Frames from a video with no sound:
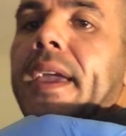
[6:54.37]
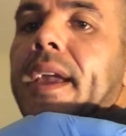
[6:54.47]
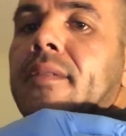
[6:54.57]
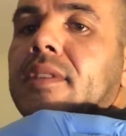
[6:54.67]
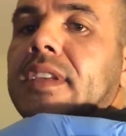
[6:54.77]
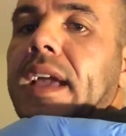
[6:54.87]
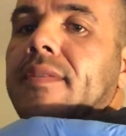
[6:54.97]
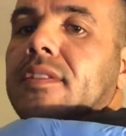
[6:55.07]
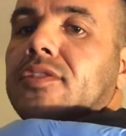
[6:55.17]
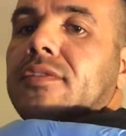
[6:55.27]
And once I
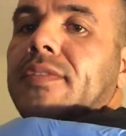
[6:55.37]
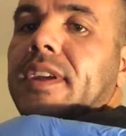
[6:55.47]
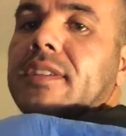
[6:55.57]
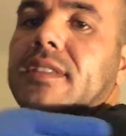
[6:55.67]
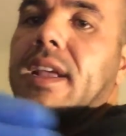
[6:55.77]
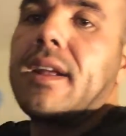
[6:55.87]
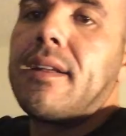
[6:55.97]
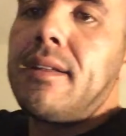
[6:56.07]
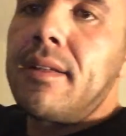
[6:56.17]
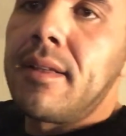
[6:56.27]
have those 2 fingers
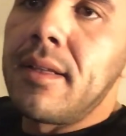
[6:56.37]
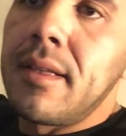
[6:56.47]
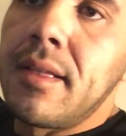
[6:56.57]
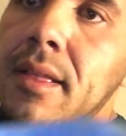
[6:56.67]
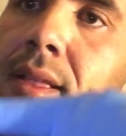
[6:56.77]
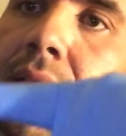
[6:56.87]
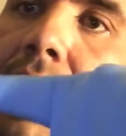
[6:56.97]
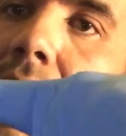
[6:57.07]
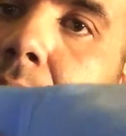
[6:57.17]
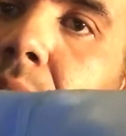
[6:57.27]
there,
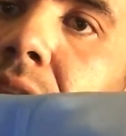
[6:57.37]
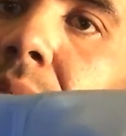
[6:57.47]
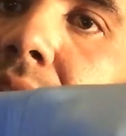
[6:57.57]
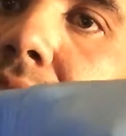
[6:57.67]
I'm going to